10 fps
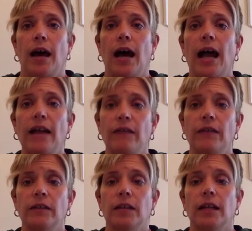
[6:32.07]
I
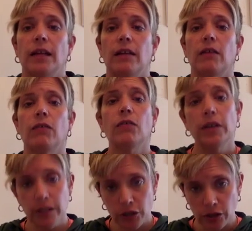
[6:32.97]
feel like
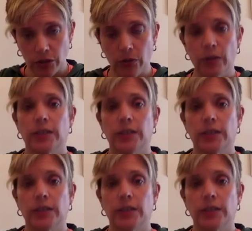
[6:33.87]
frees you.